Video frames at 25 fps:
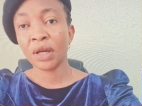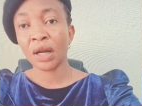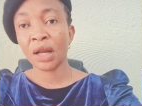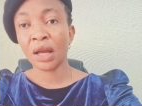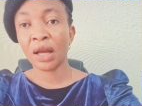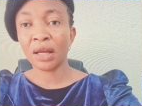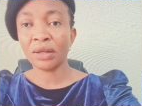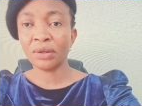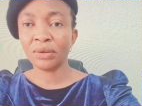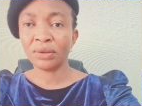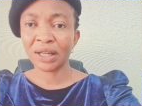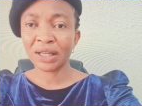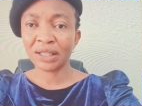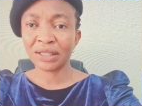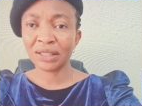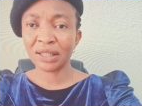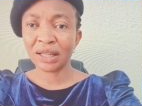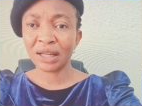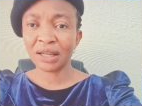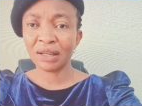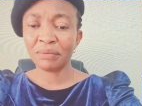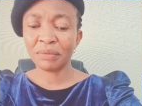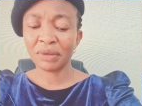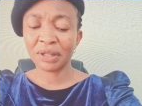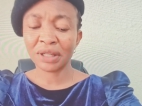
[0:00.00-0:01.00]
Are you not
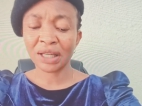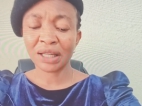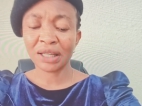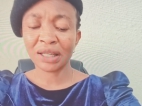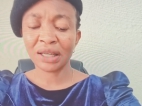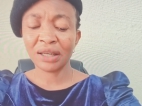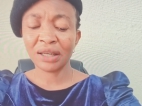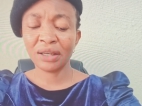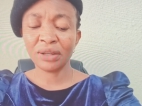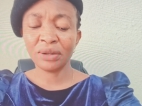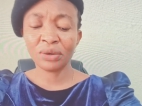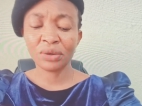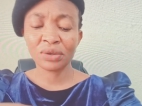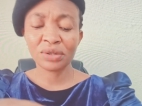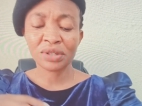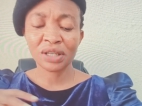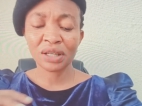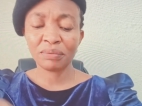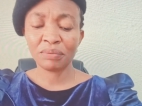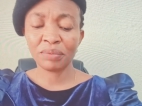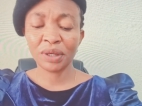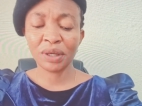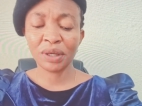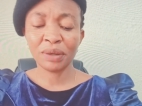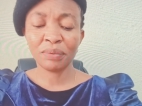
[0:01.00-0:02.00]
telling me that the
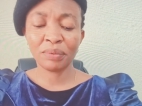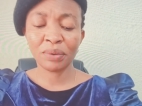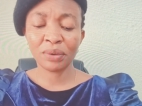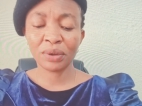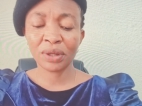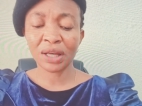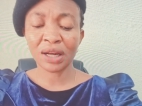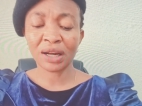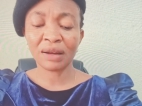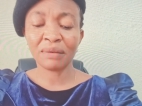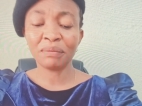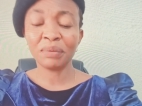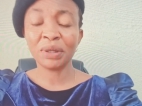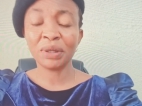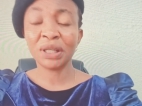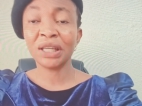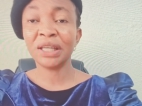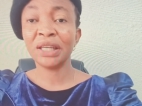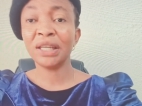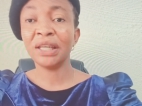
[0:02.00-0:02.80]
innocent people that are being